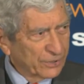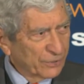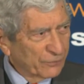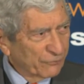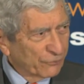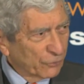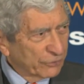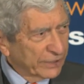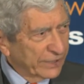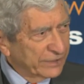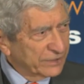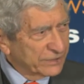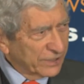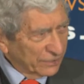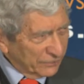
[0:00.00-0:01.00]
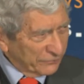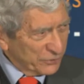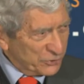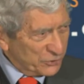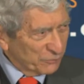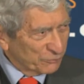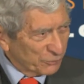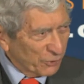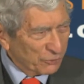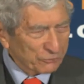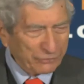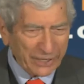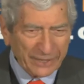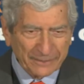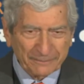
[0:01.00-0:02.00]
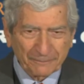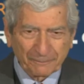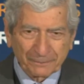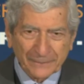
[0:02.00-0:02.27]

for a television program